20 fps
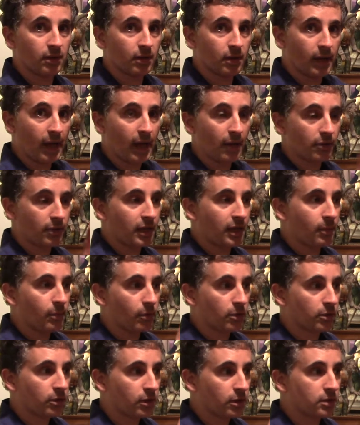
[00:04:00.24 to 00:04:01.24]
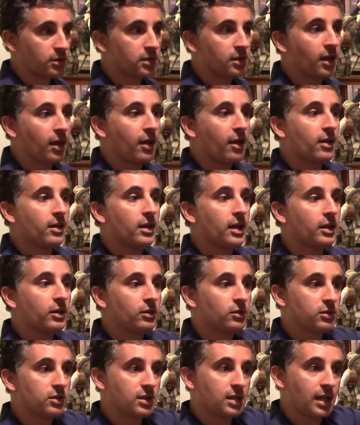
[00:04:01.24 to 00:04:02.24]
how the keyboard looks, and
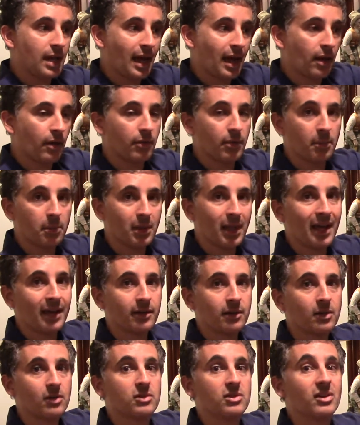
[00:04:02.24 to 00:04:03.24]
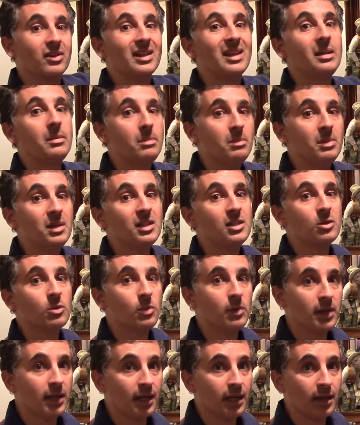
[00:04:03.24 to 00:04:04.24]
you'll see how the black notes are in
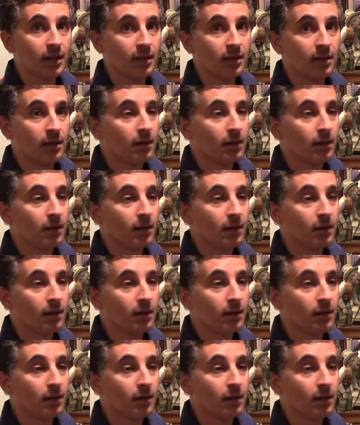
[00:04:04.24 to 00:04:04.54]
between